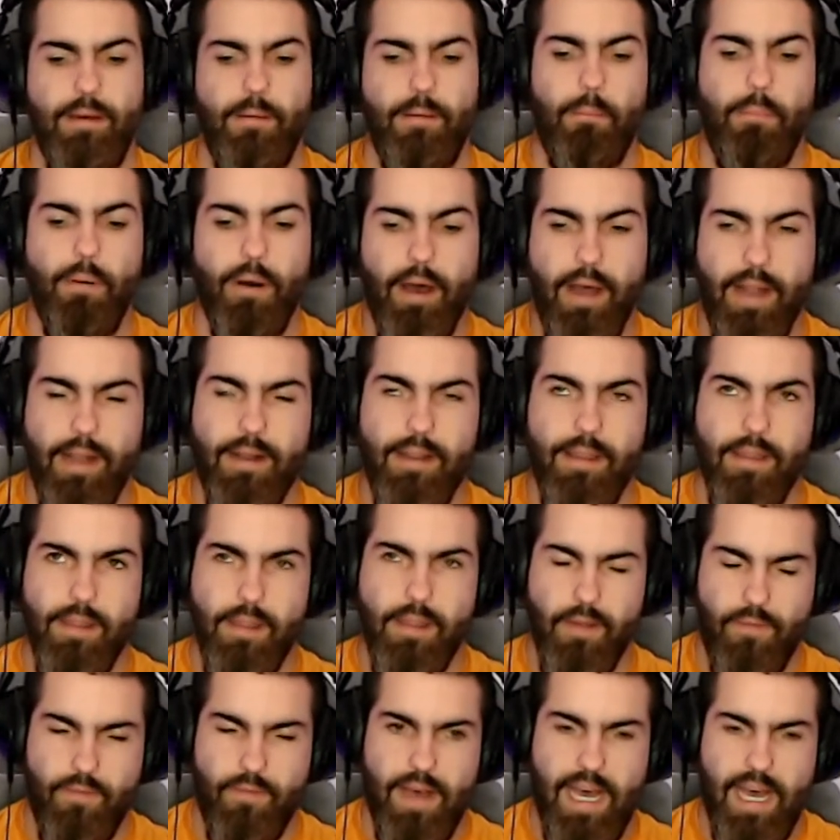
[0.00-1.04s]
But the
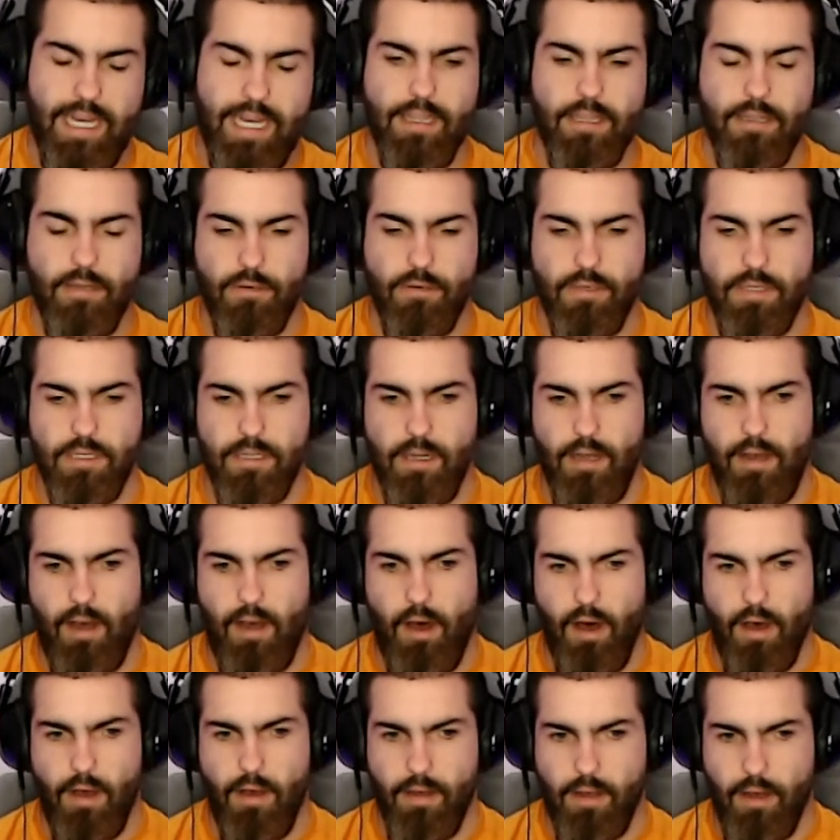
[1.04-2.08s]
fact that those
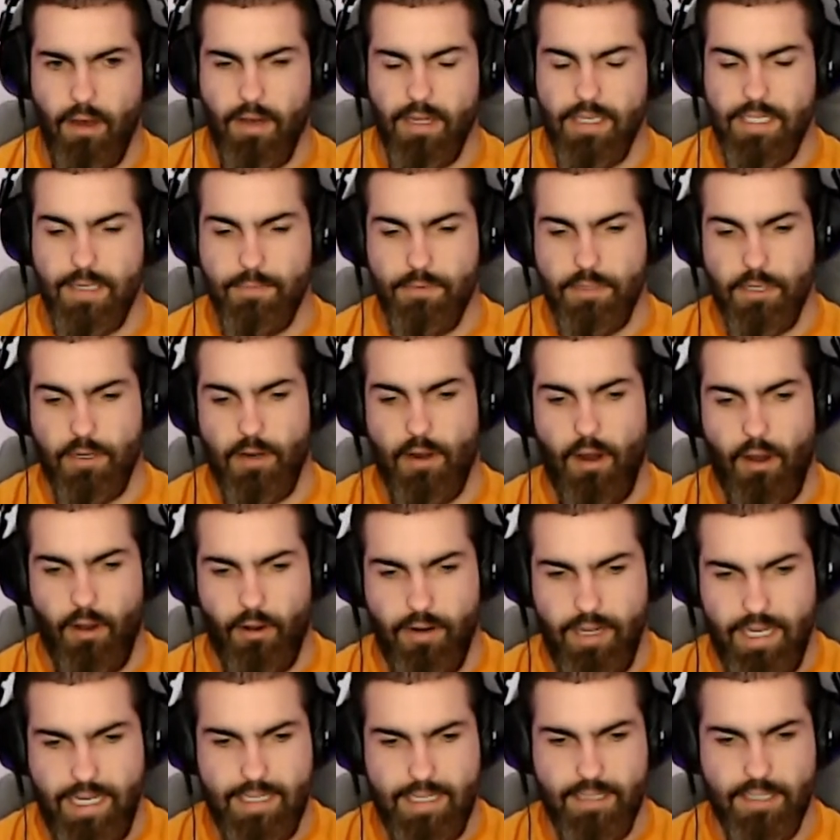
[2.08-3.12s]
concepts are
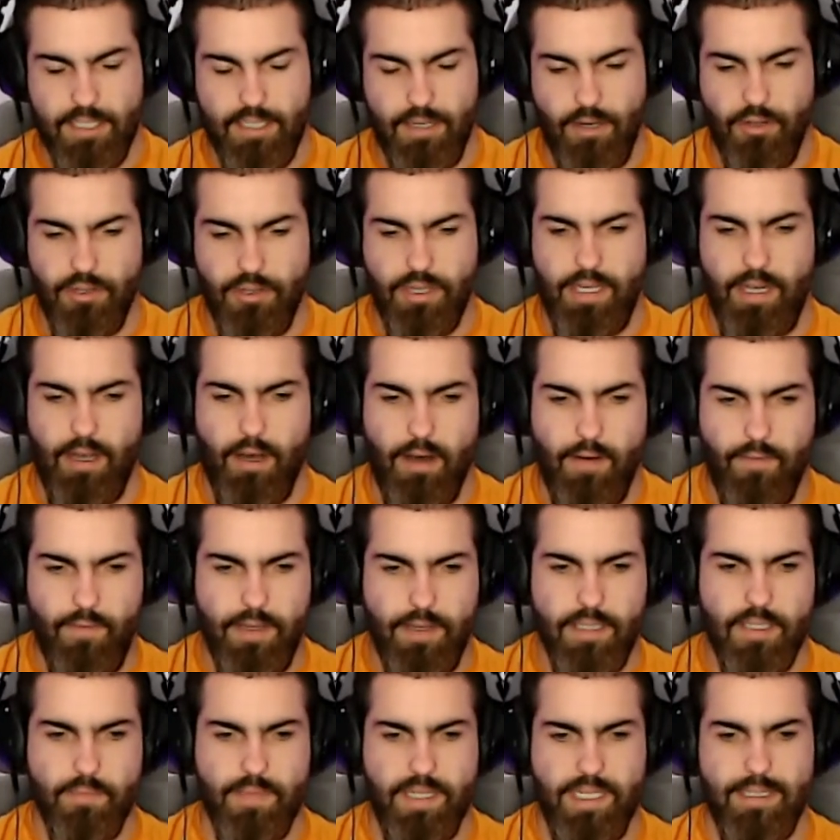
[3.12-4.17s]
already installed in the
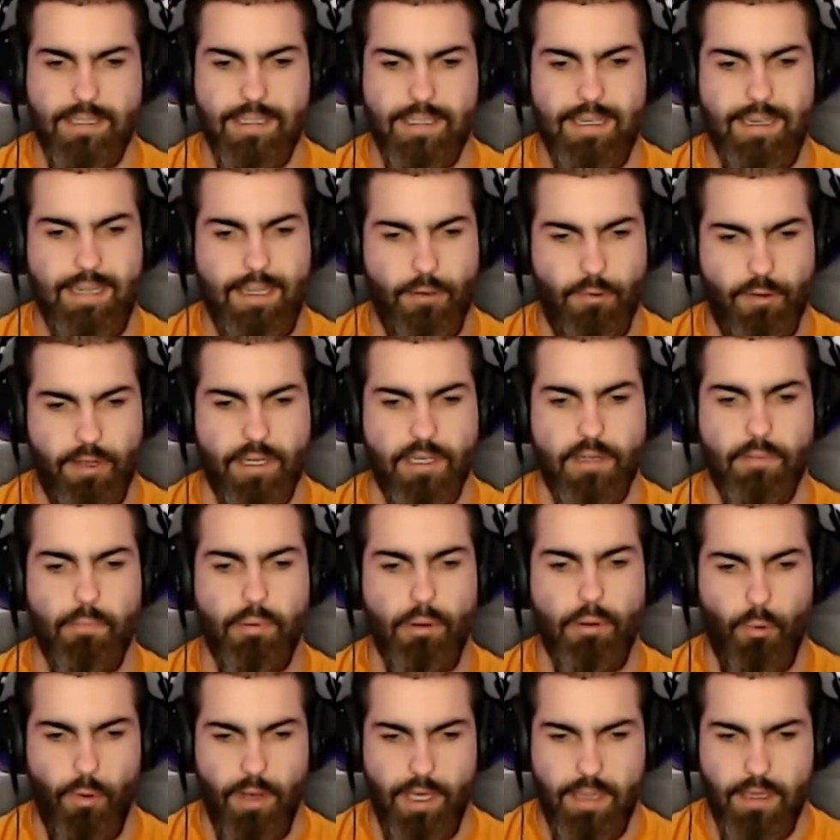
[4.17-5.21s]
offense means you can
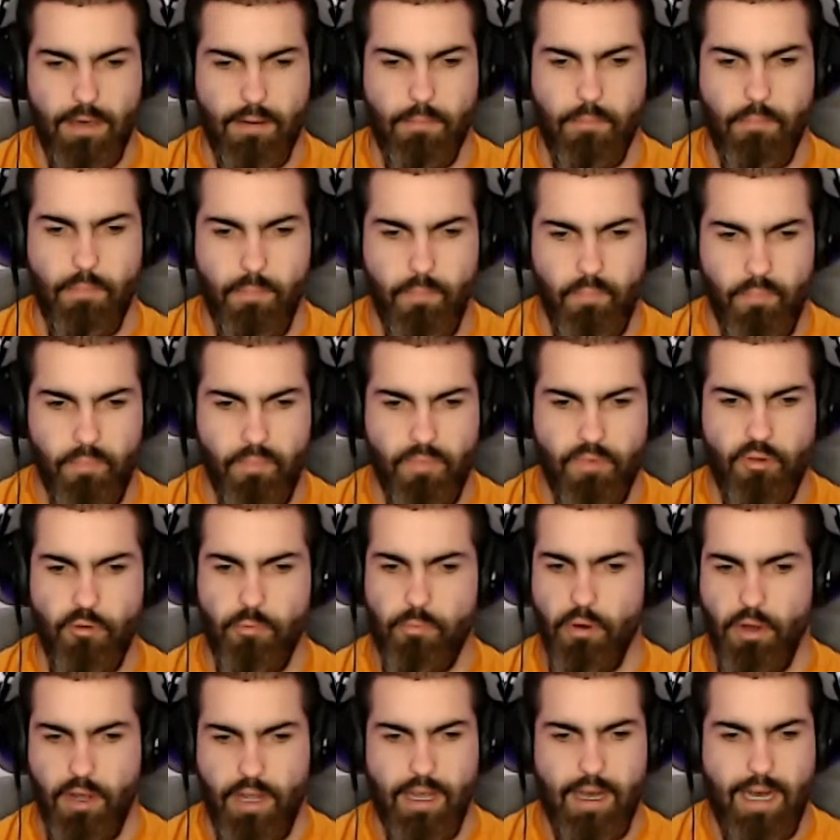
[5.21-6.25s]
deploy them to
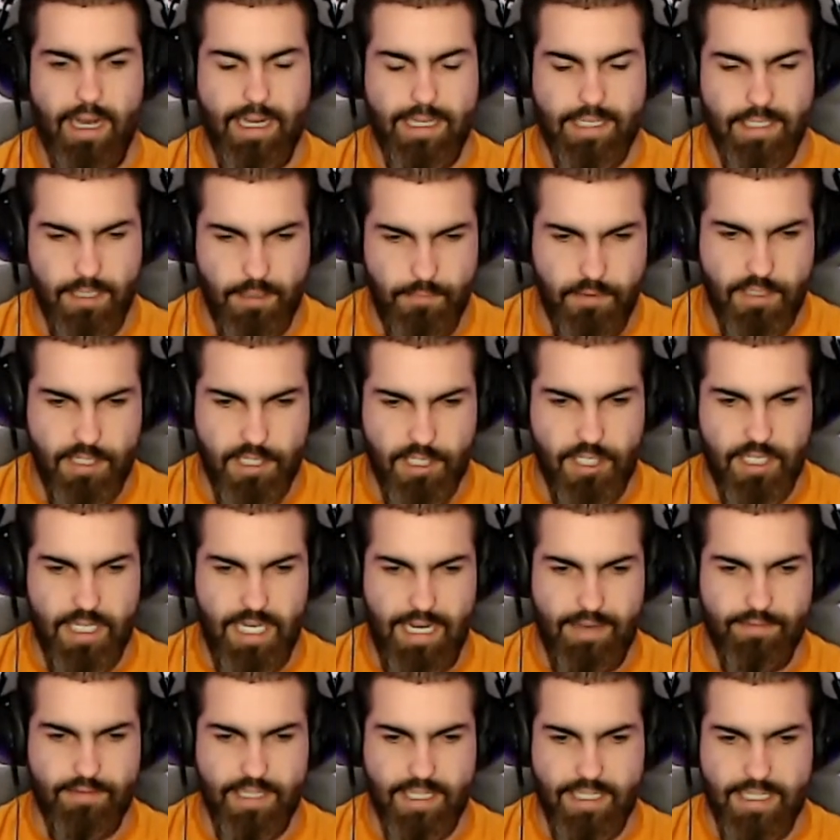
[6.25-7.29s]
put guys in a position to
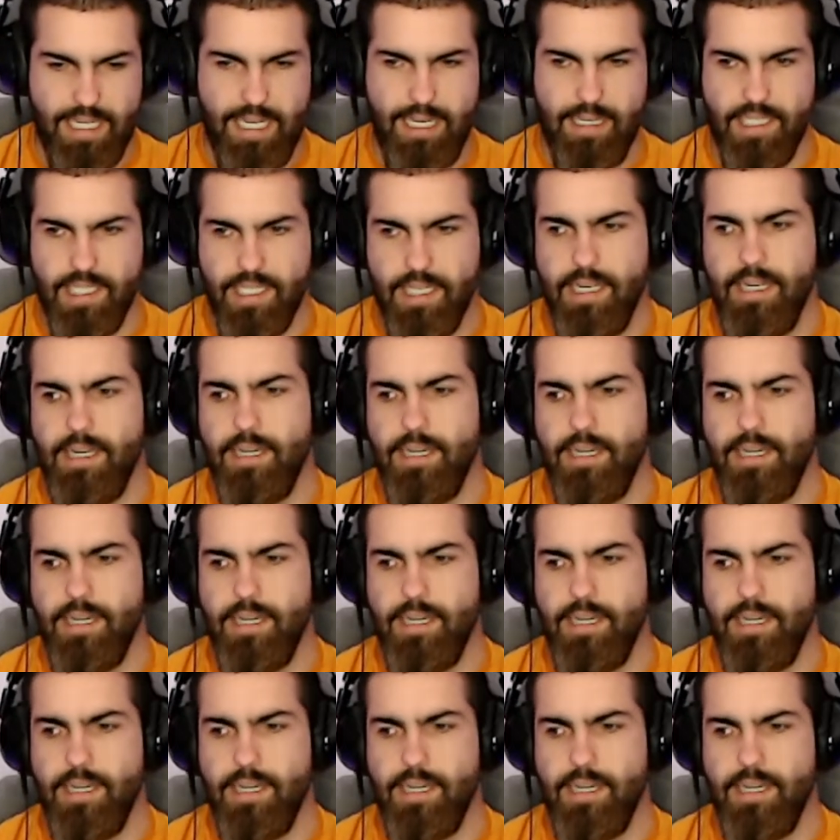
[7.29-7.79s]
have success.